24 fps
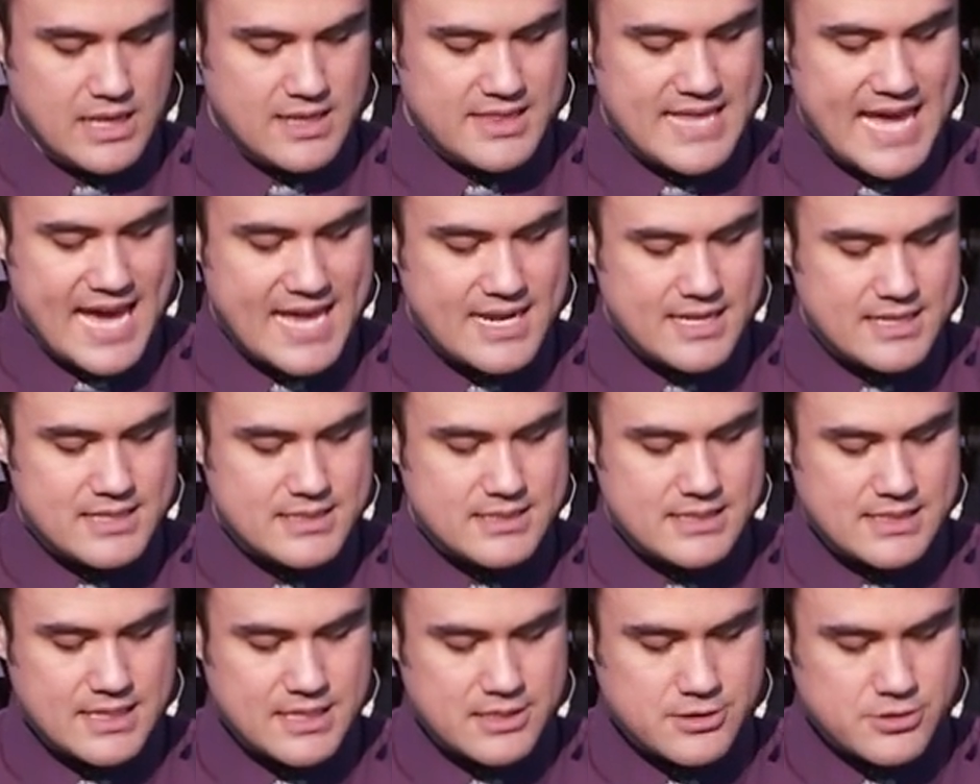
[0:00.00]
That
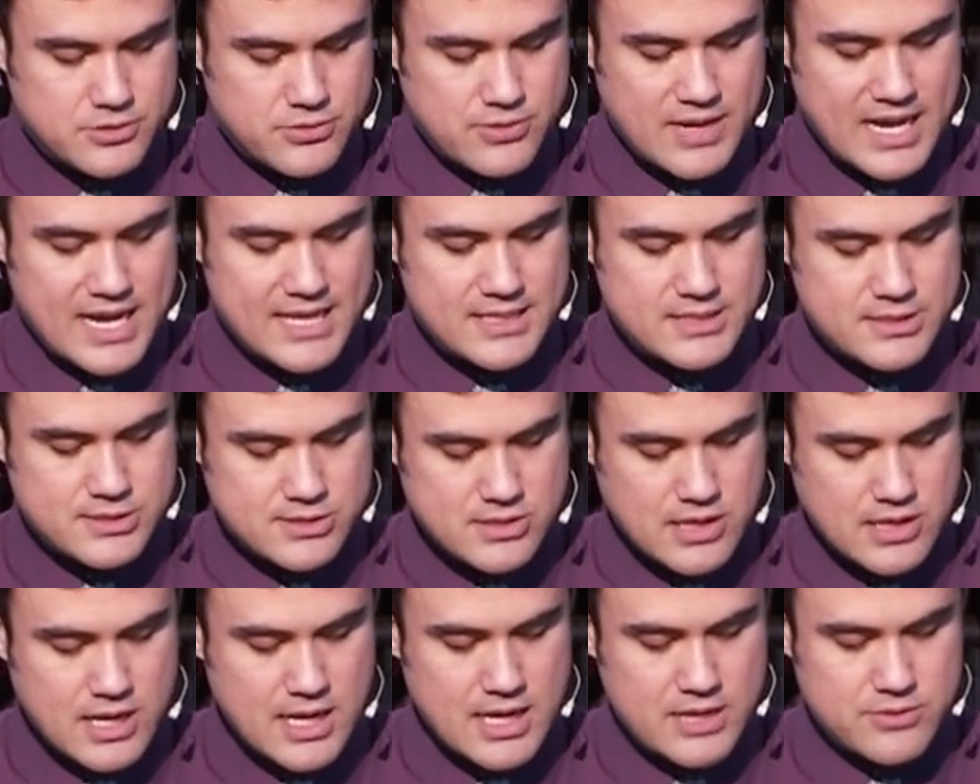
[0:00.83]
is, in Christ,
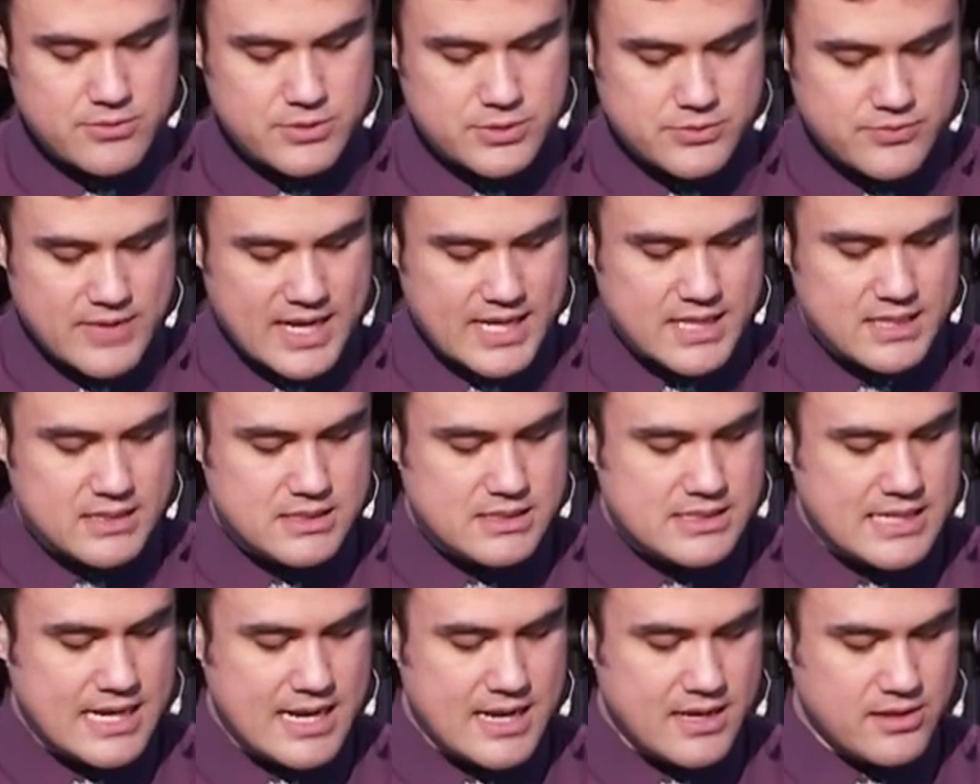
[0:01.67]
God was
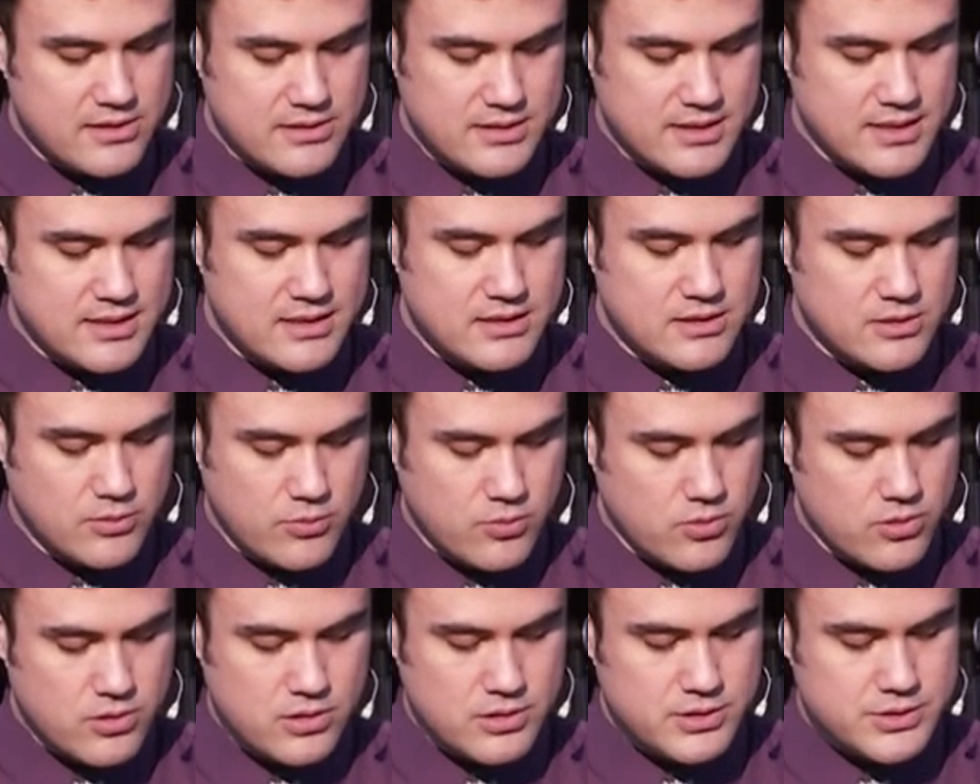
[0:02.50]
reconciling the
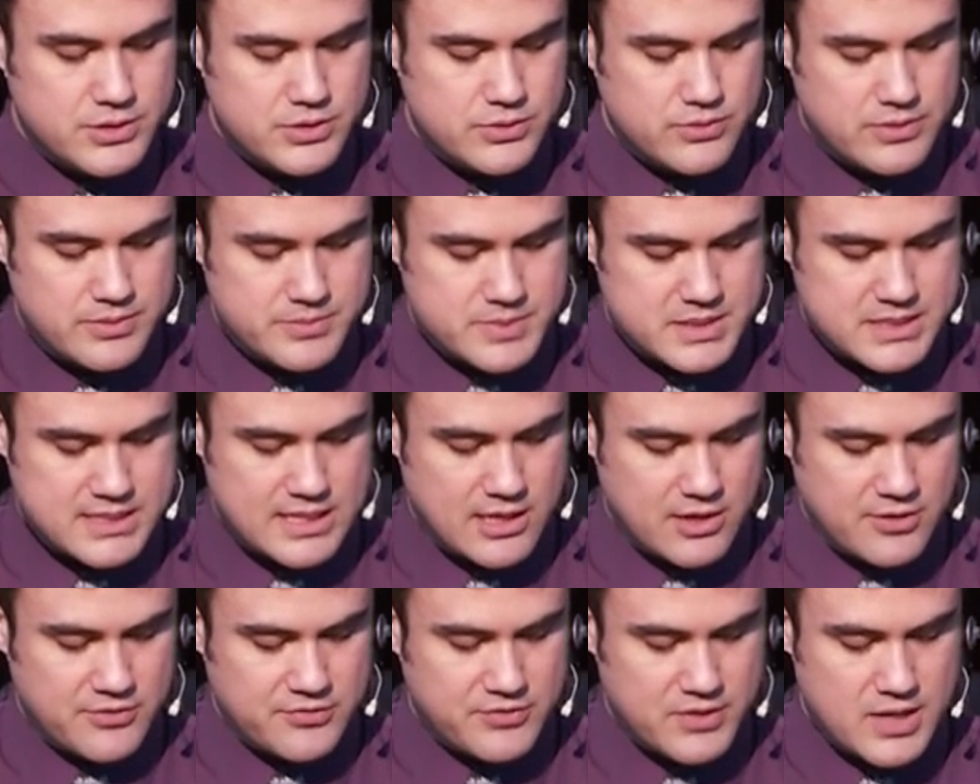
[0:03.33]
world to
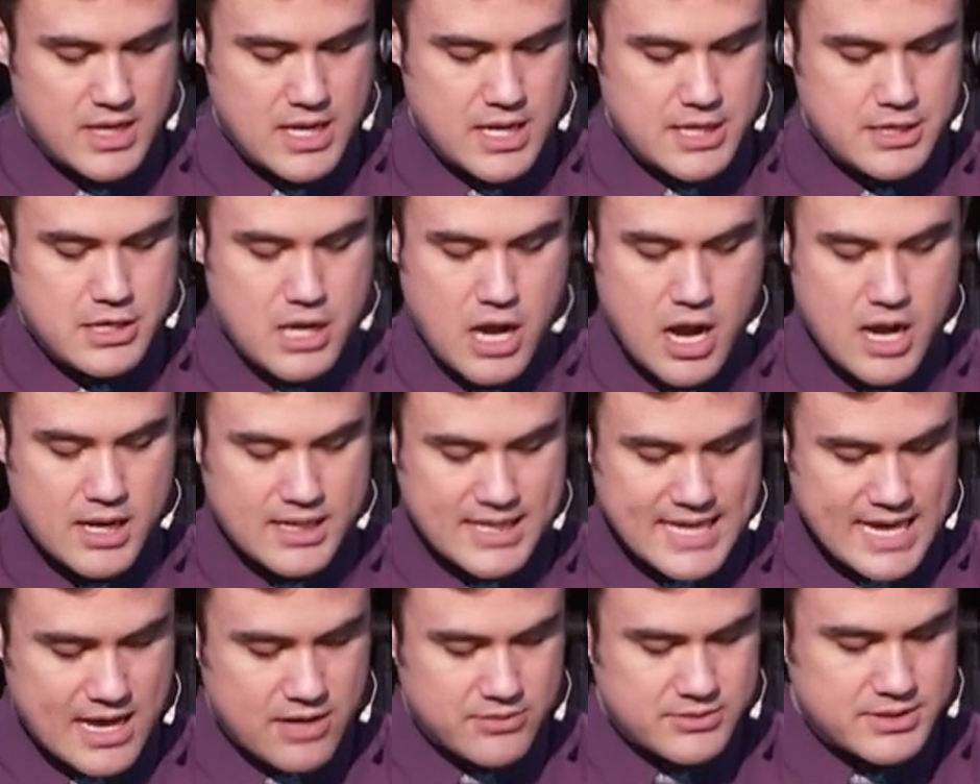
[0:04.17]
himself, not
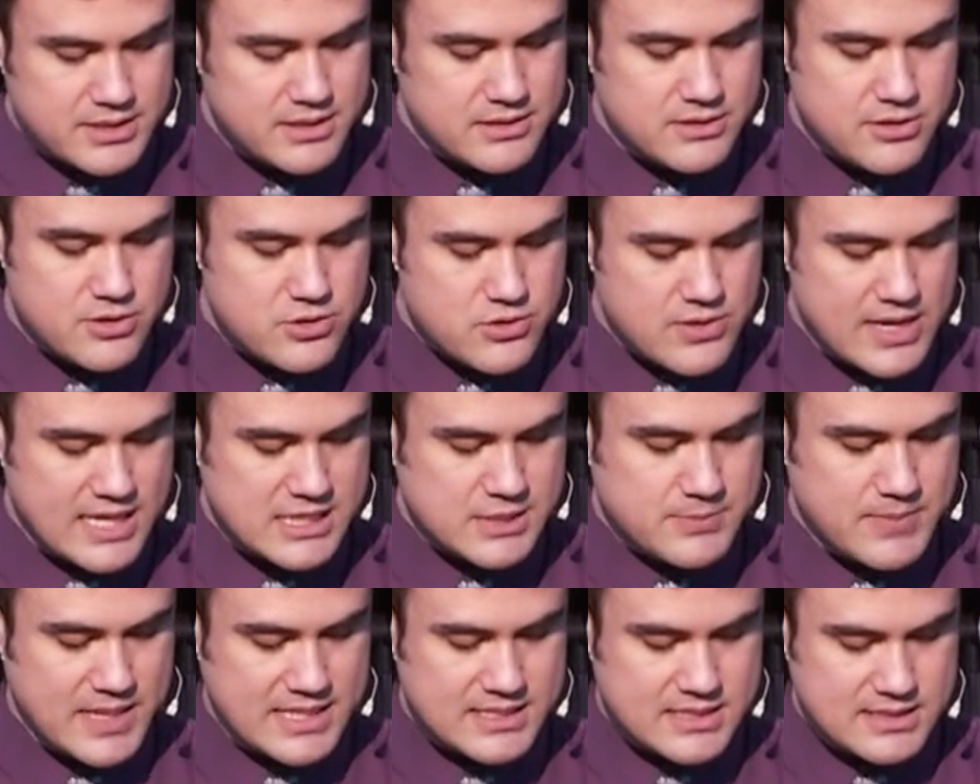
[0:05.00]
counting their
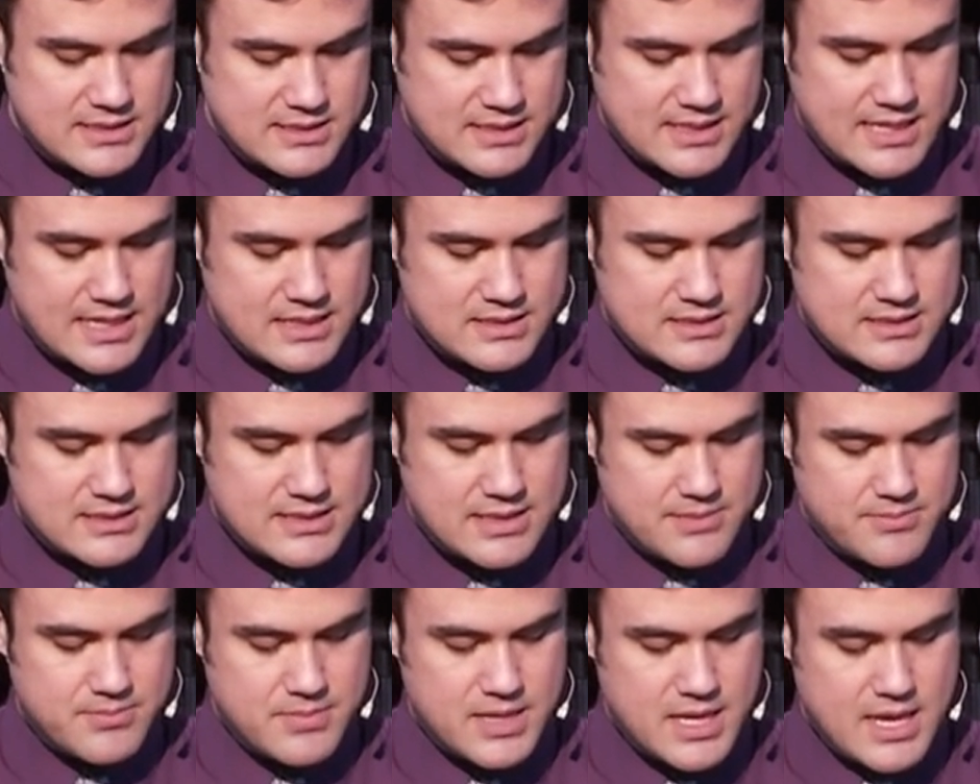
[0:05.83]
trespasses against
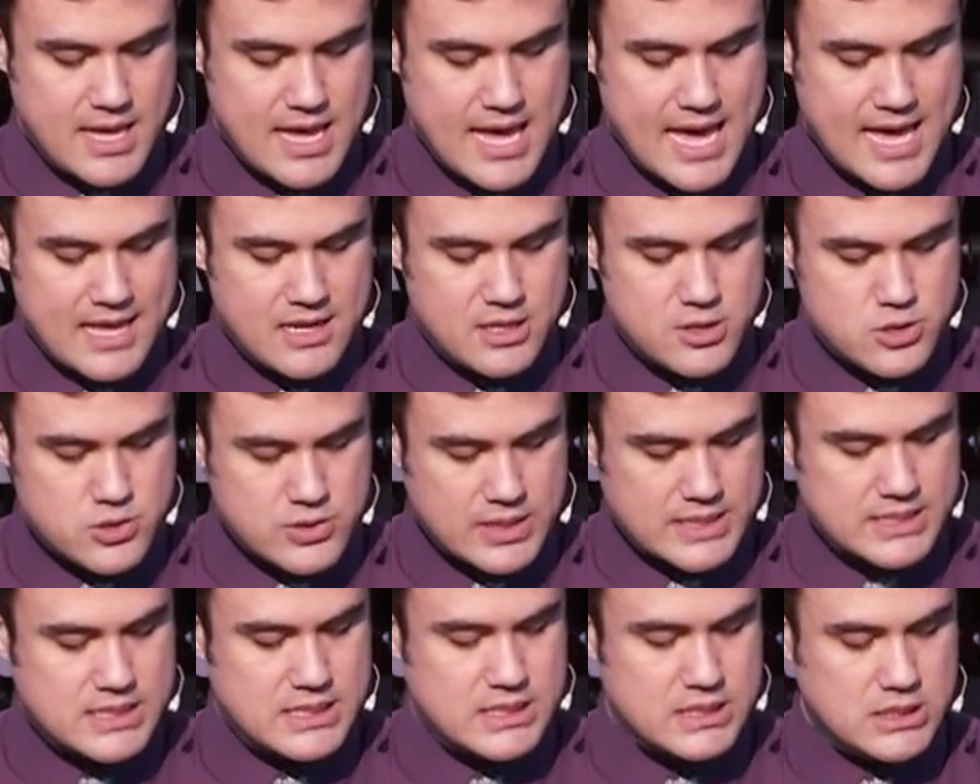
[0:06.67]
them, and
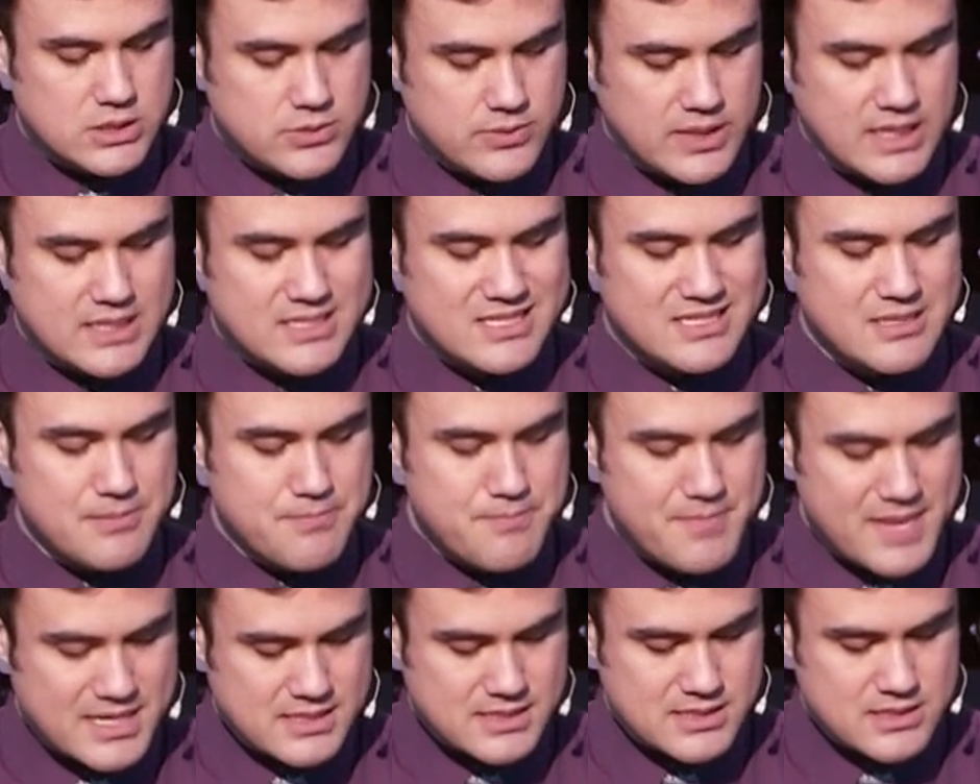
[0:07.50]
entrusting to us the
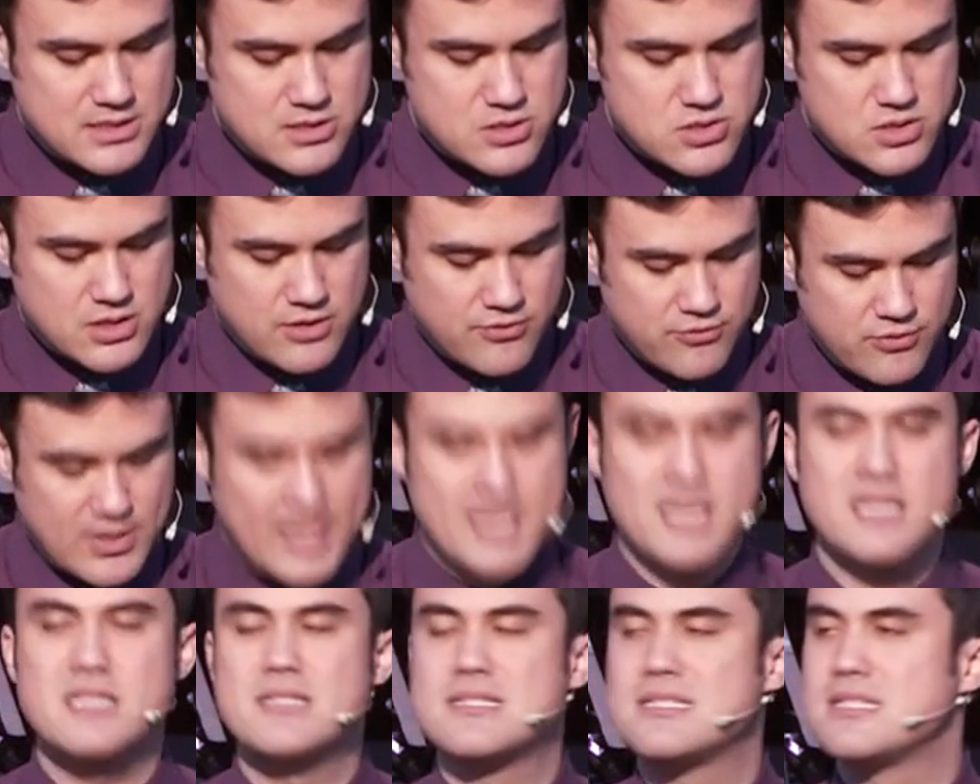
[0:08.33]
message of
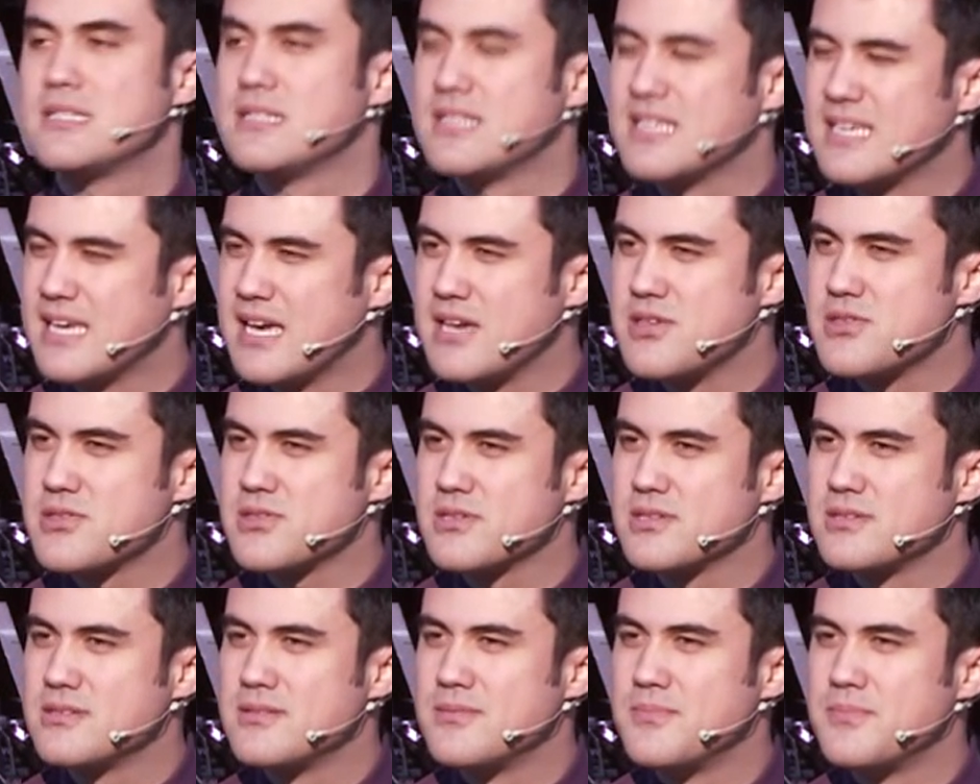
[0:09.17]

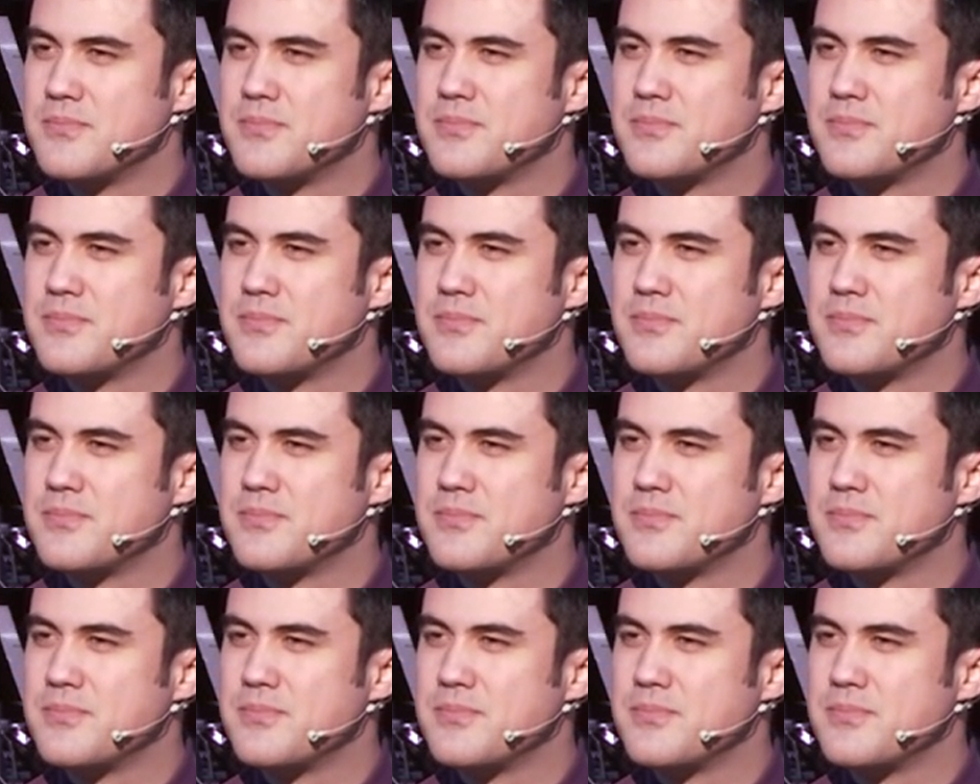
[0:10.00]
reconciliation.